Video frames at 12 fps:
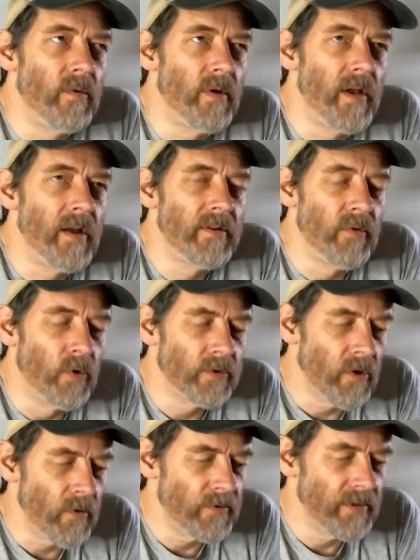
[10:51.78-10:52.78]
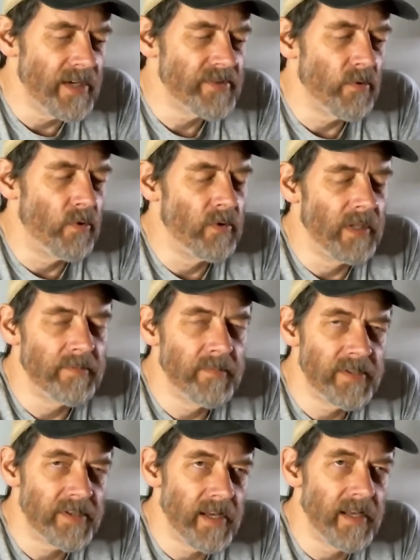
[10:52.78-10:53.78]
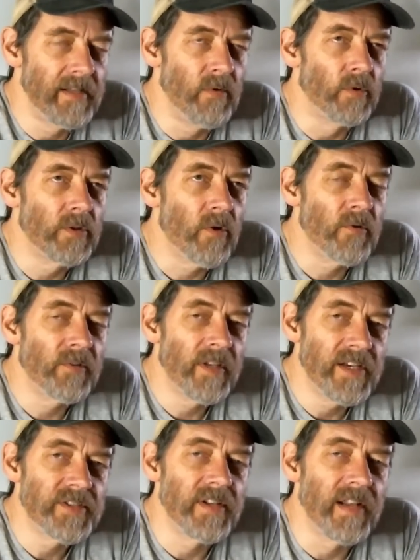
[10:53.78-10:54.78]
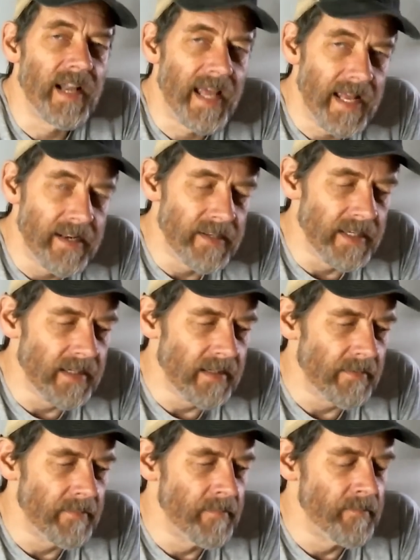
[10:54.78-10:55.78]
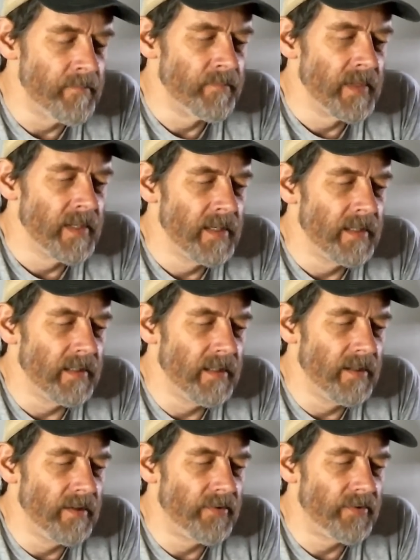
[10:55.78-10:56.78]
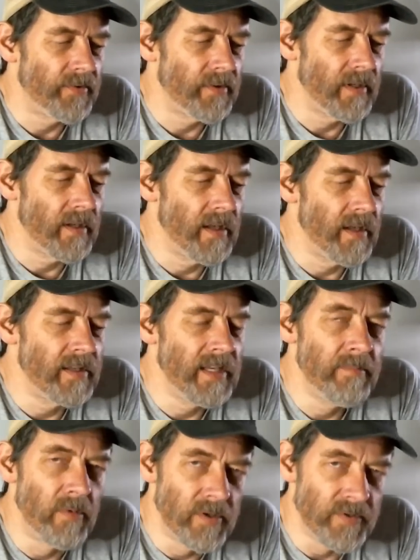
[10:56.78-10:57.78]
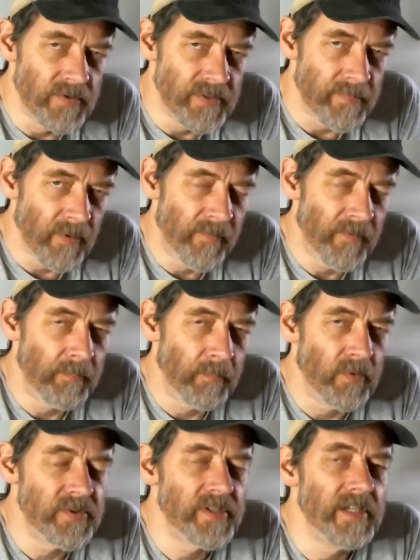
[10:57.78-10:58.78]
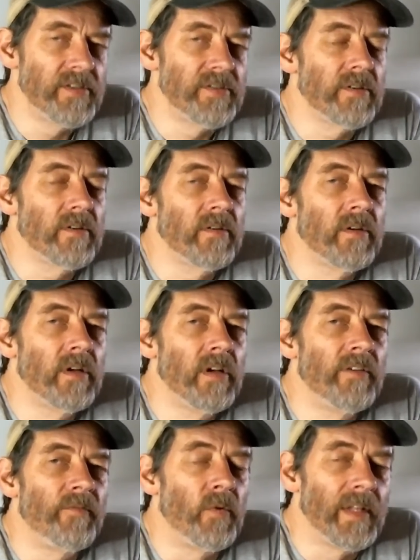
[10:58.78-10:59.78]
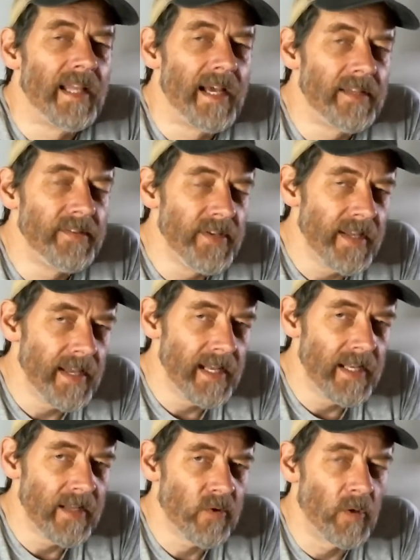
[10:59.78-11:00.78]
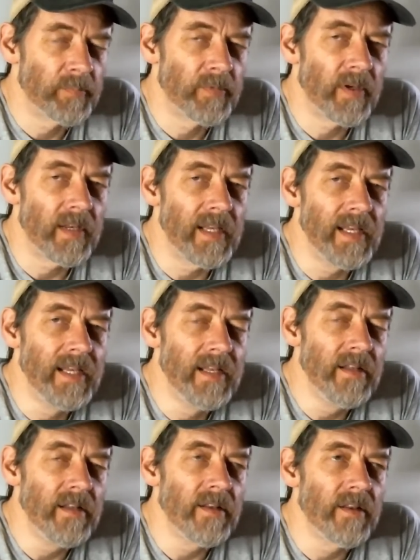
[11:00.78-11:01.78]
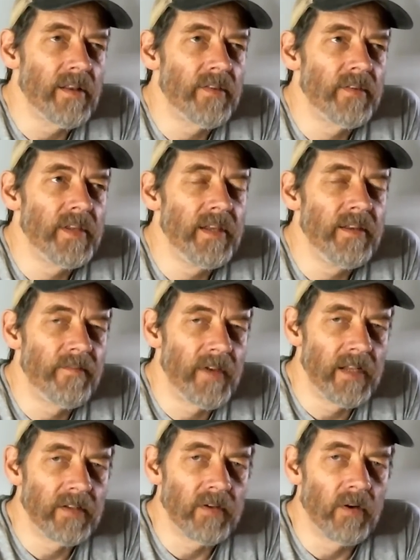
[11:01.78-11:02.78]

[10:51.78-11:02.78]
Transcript: auto rotation, or let me say, an auto rotation landing is an emergency procedure for landing a helicopter in the event